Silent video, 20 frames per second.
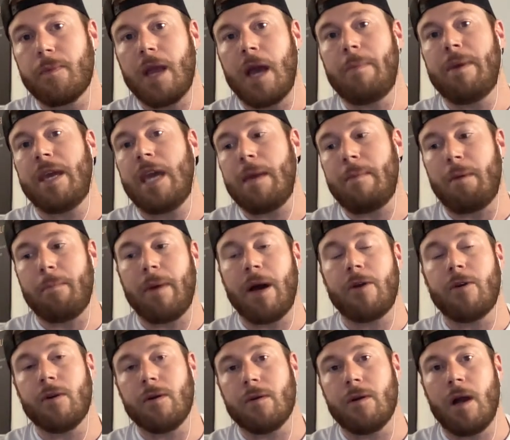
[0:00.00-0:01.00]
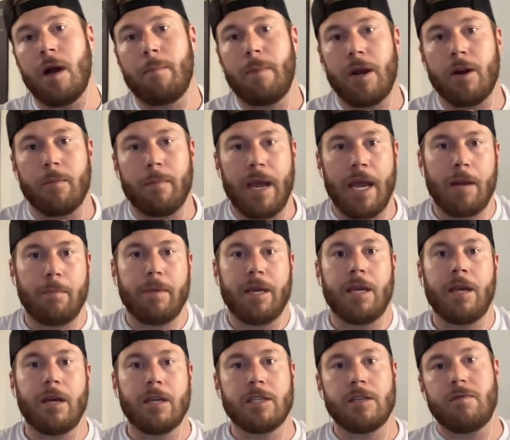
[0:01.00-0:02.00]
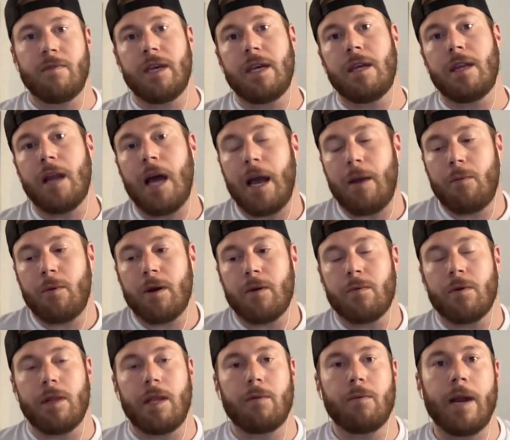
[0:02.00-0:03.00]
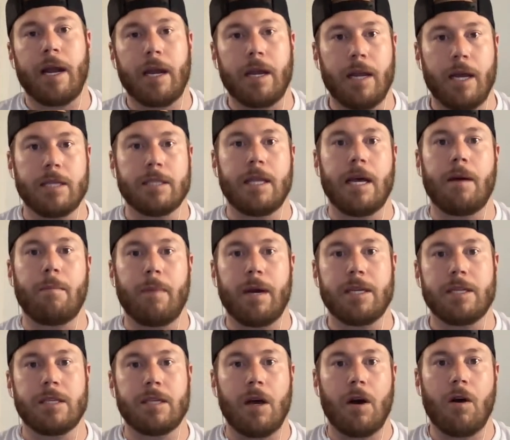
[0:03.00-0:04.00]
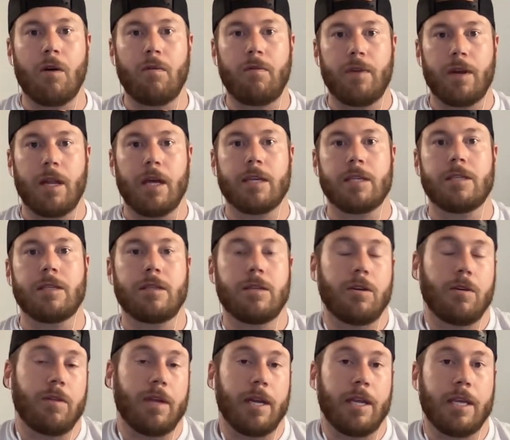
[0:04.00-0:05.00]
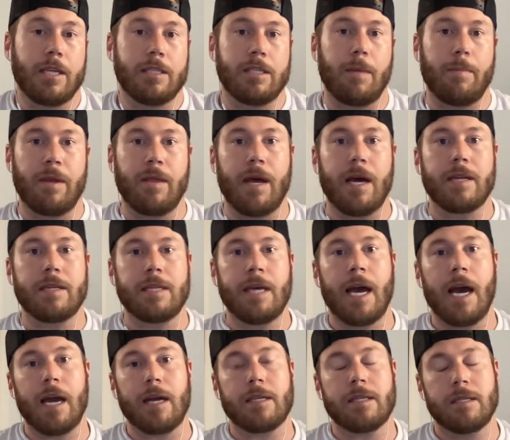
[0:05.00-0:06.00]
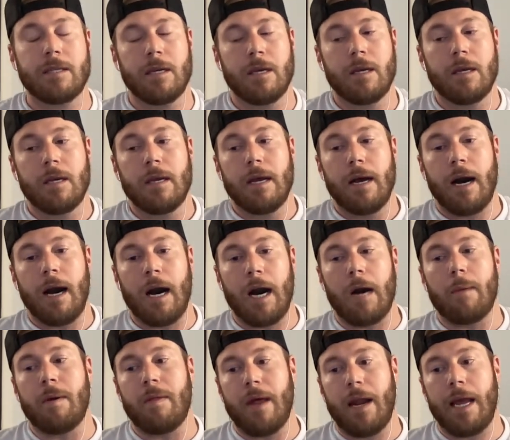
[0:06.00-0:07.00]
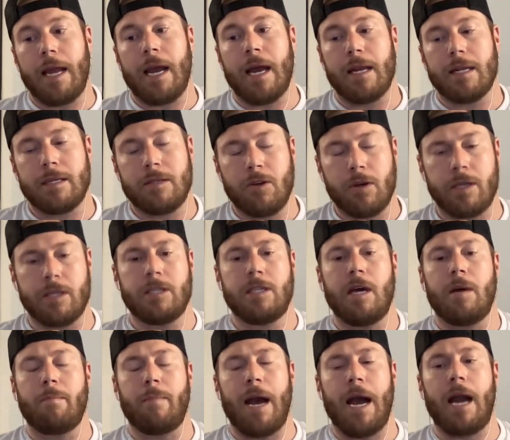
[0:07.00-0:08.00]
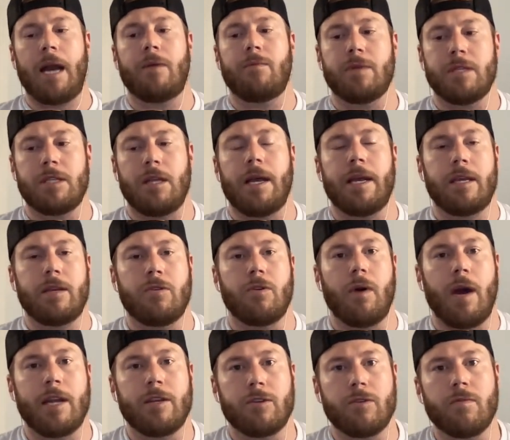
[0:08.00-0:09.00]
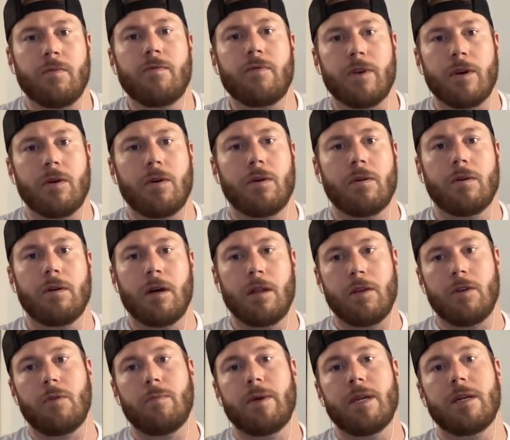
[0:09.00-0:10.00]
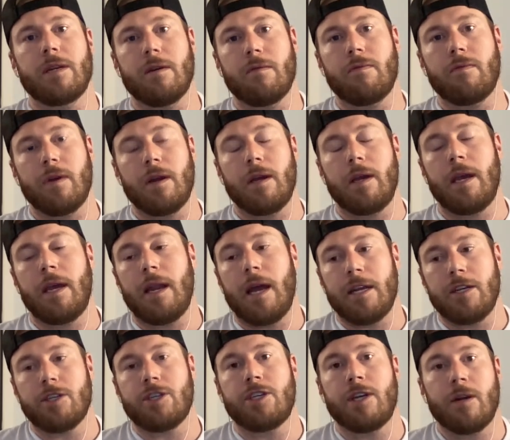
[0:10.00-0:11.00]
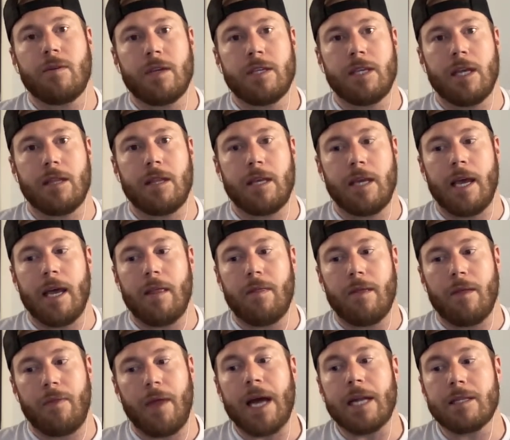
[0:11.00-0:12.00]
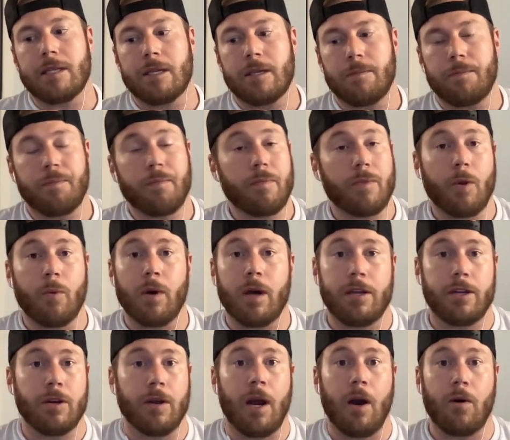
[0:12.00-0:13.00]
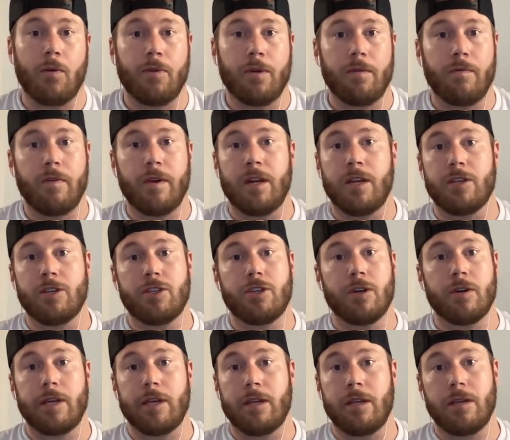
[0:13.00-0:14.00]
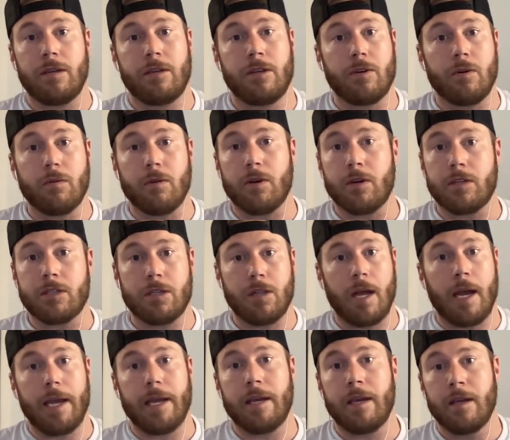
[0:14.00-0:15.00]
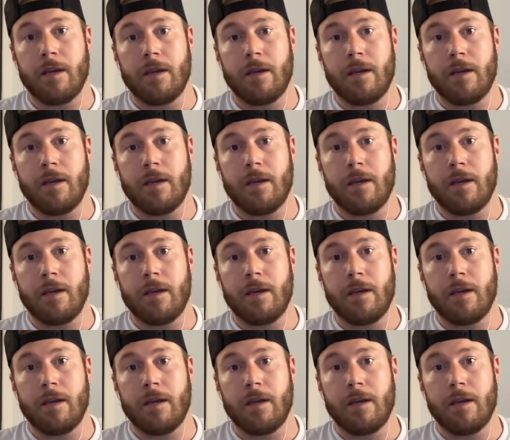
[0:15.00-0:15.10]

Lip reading: I became a better man because of it. And I wouldn't really recognize that myself unless, then he sent me that text. And then I kind of took a step back and was like, I do feel a little bit different. And I just share this at the end that that's what your health and fitness journey, looks like.